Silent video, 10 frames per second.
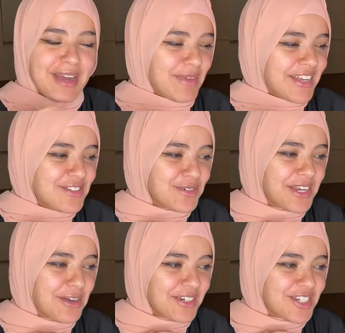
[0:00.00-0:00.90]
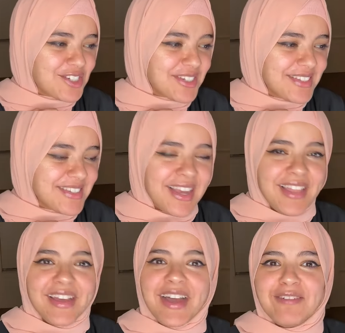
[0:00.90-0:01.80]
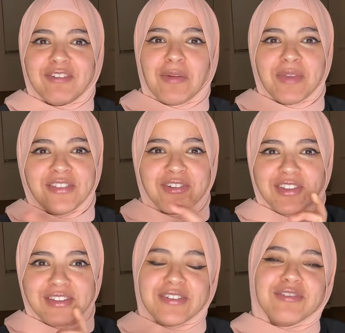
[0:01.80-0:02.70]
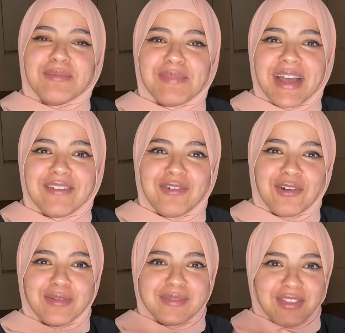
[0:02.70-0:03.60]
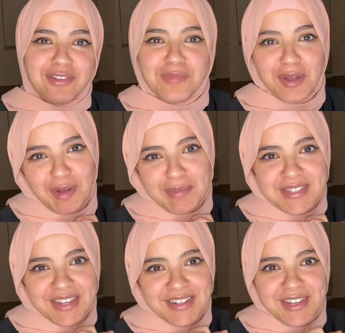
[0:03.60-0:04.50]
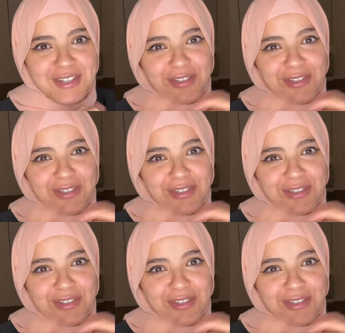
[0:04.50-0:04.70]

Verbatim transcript: I'm answering questions that have come in through the different platforms and through my website.